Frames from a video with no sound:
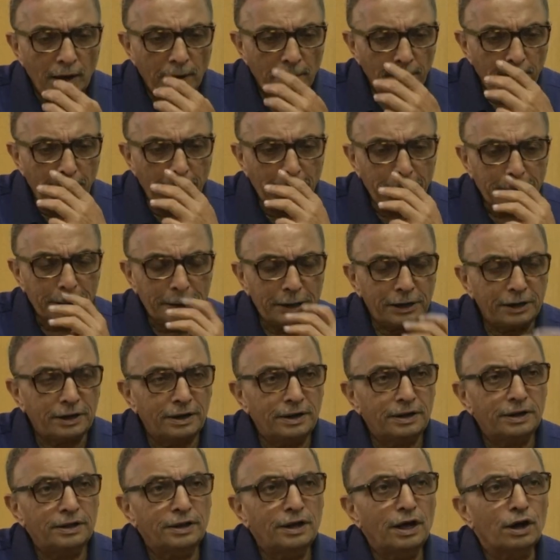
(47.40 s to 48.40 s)
but
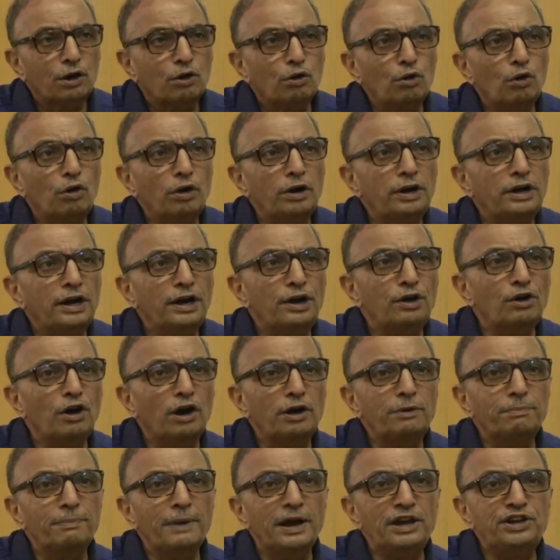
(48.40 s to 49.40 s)
the code did
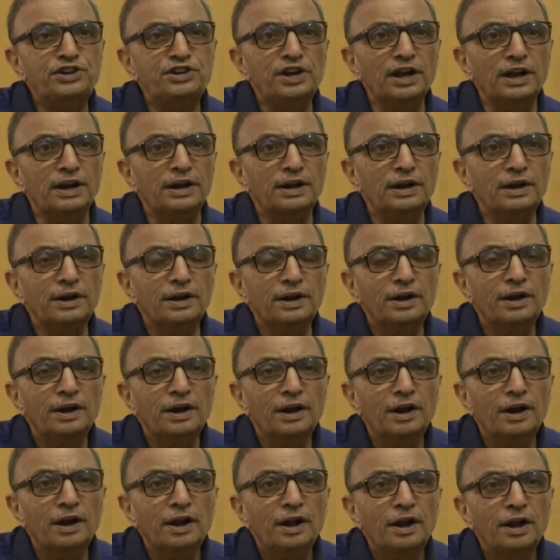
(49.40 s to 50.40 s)
not mention
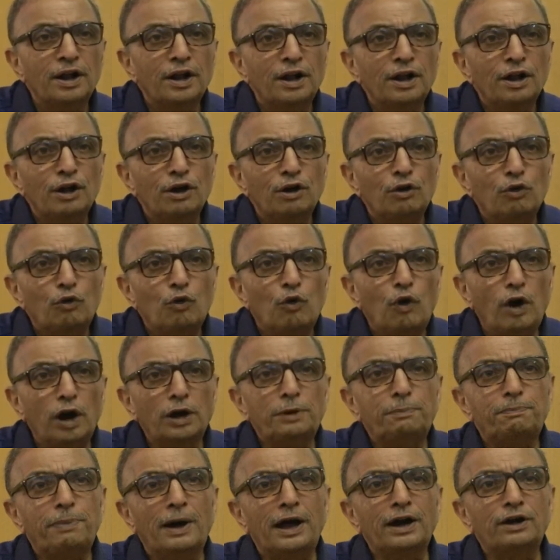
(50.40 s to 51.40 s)

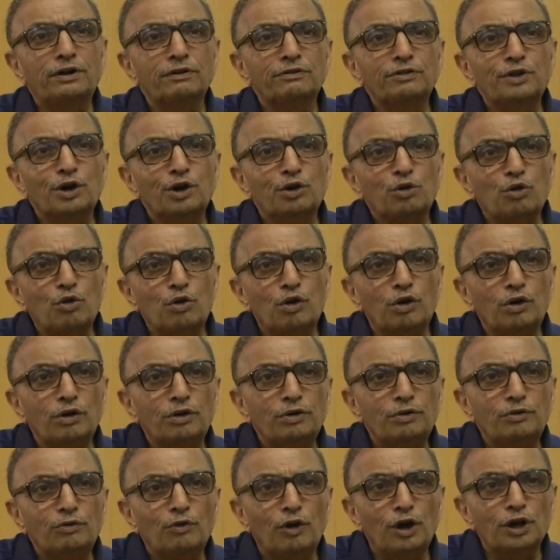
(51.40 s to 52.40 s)
what part of the
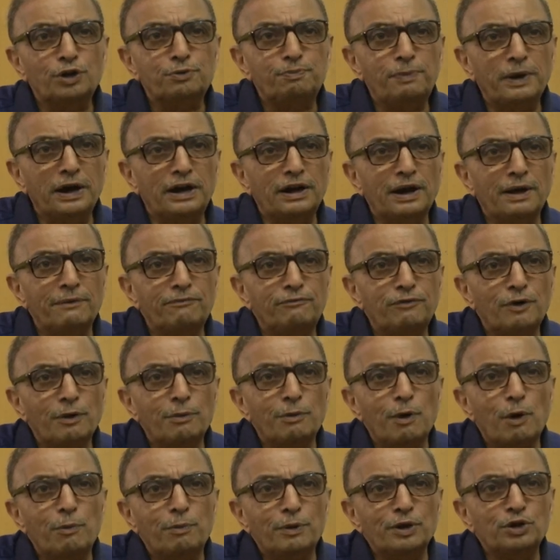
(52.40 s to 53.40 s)
code was picked up
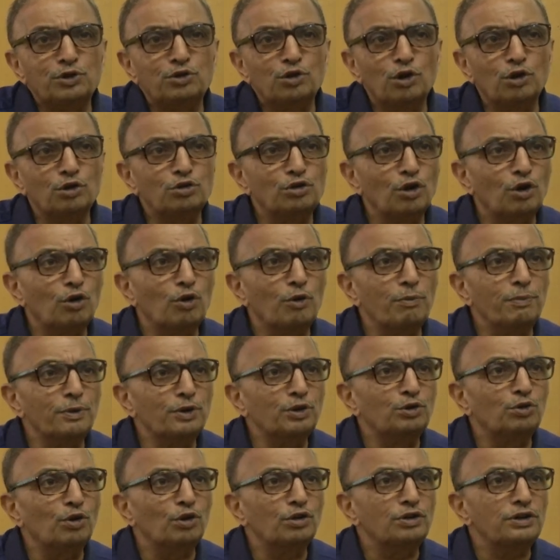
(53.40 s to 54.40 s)
from open source or
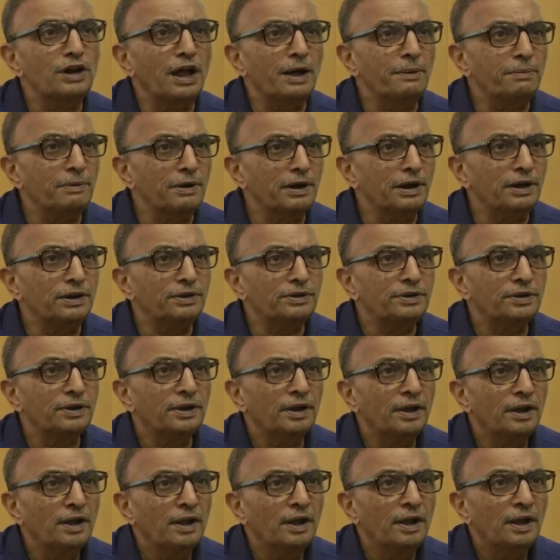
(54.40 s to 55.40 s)
open source libraries.
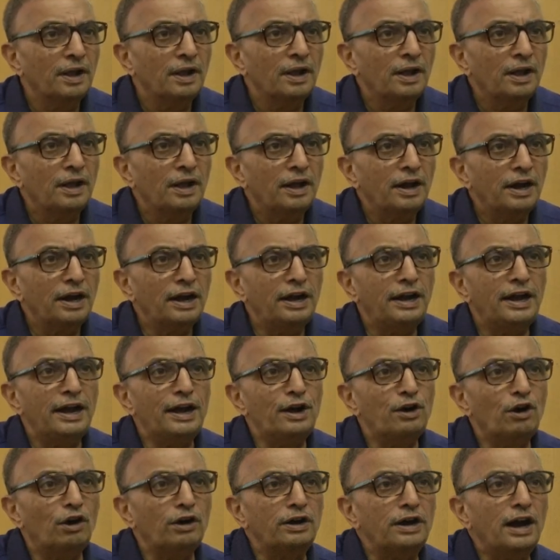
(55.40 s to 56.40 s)
It did
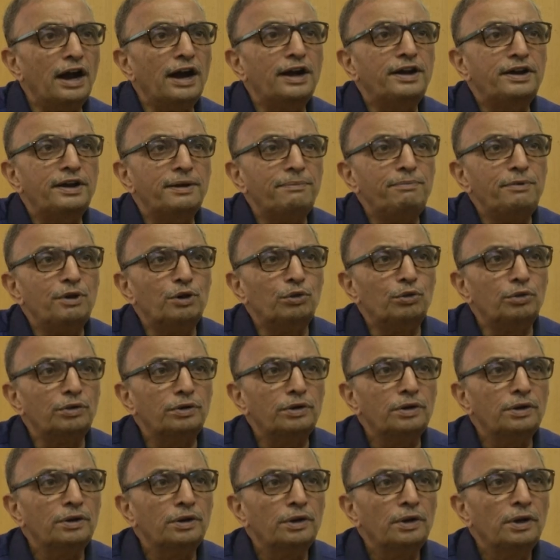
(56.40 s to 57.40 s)
not
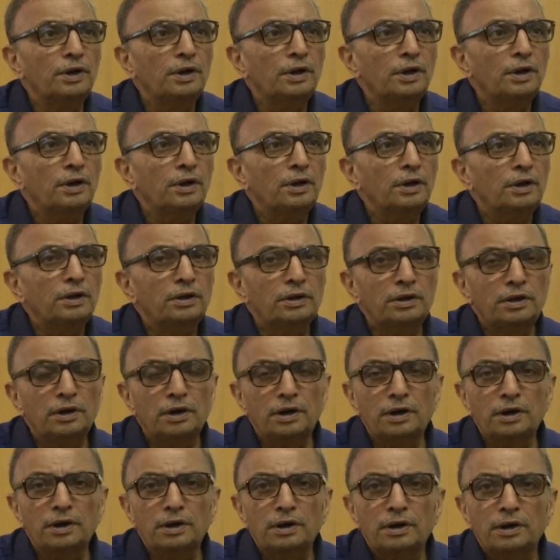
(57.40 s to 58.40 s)
attribute
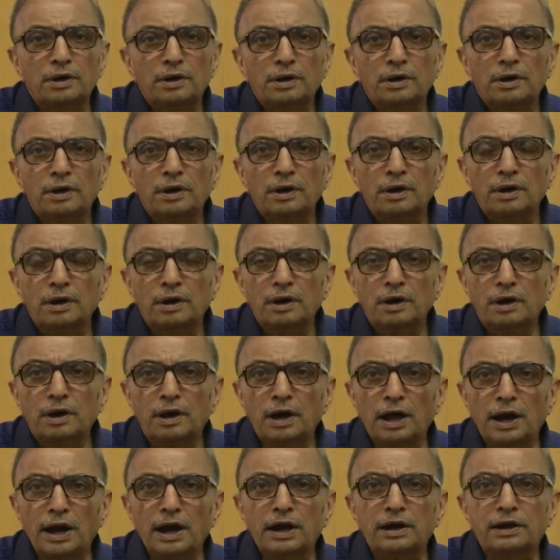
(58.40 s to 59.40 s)
the
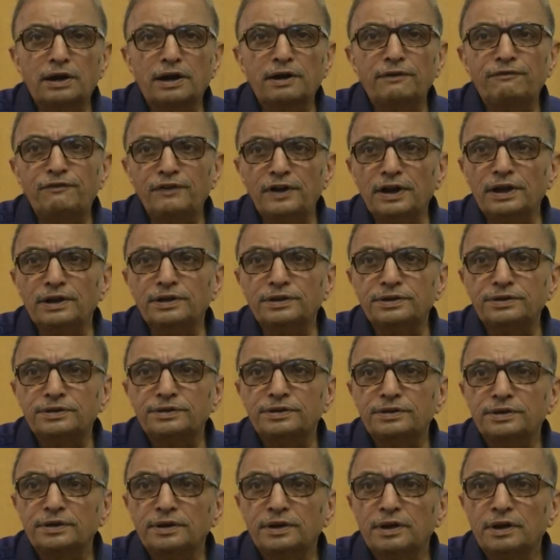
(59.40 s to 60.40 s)
correct
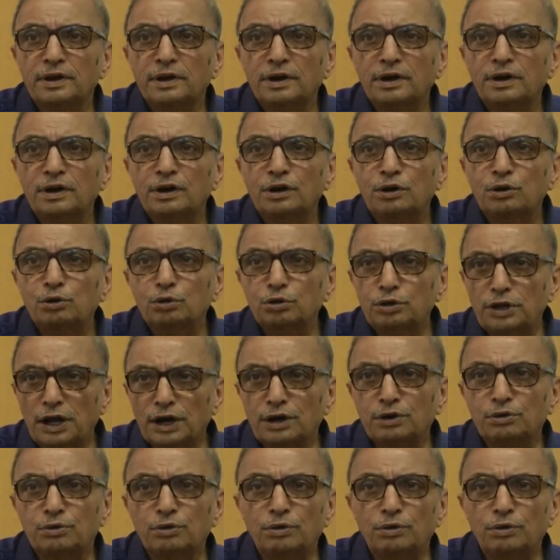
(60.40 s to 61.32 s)
reference to that